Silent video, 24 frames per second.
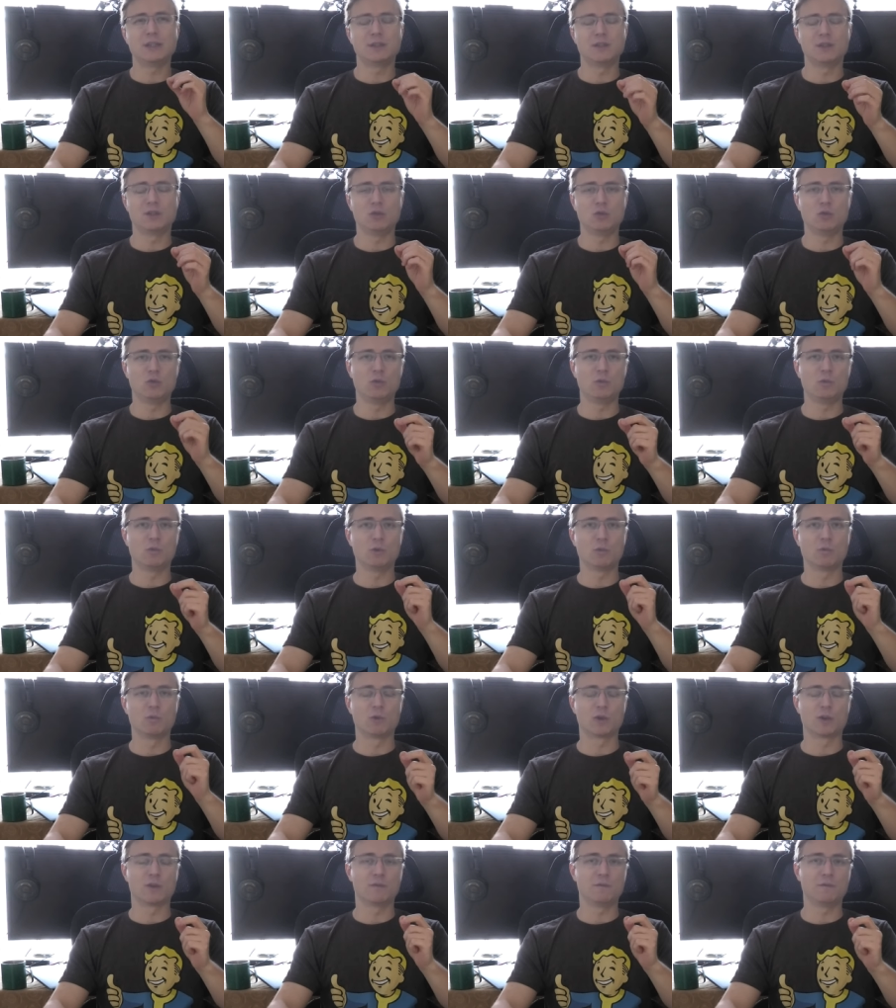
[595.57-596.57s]
tune with
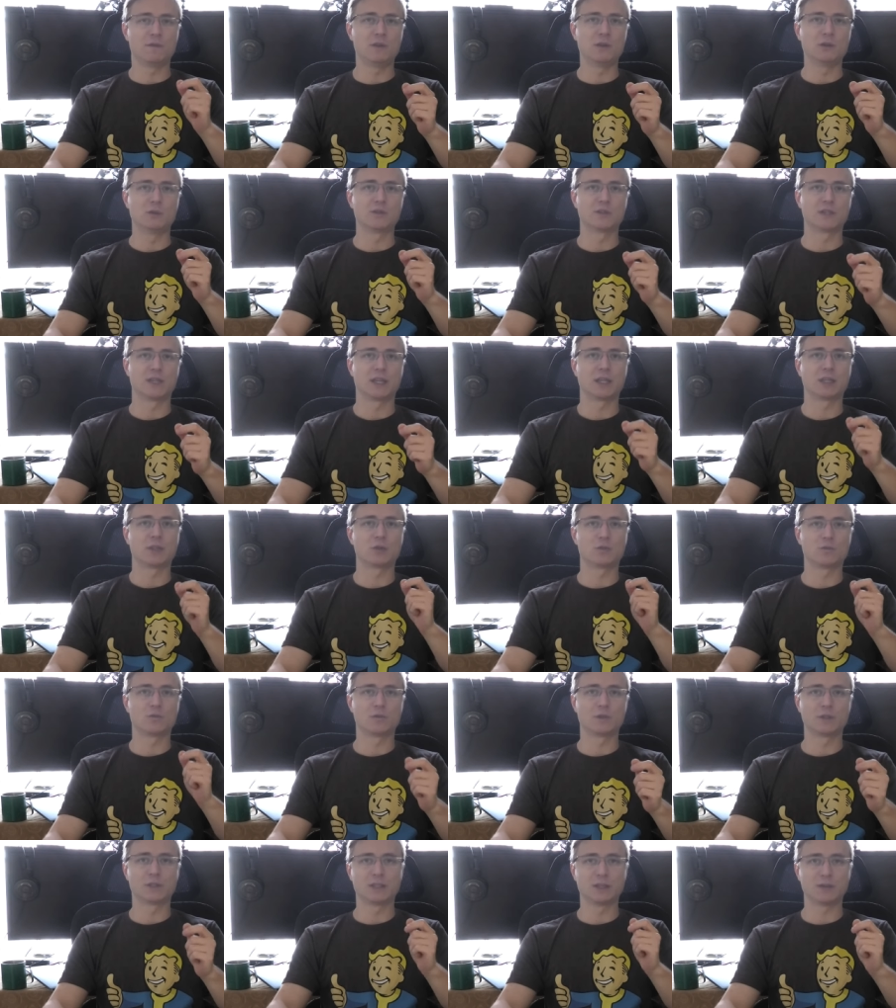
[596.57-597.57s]
what it feels like to
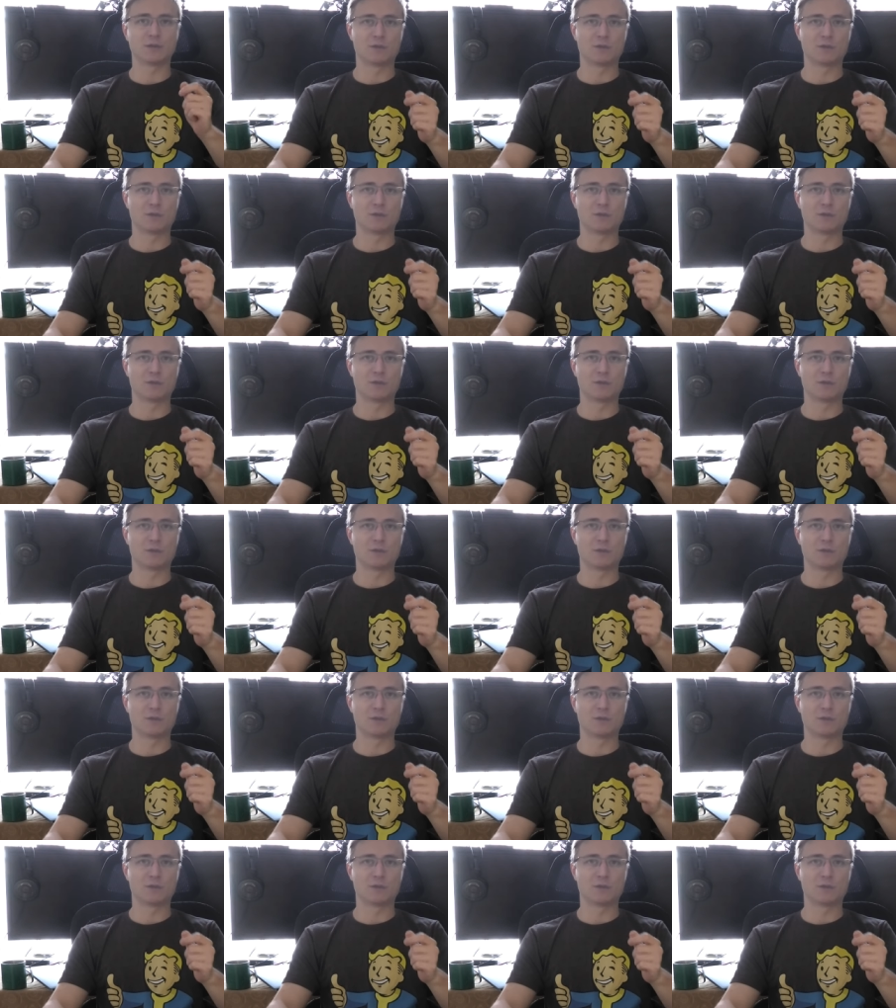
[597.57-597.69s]
really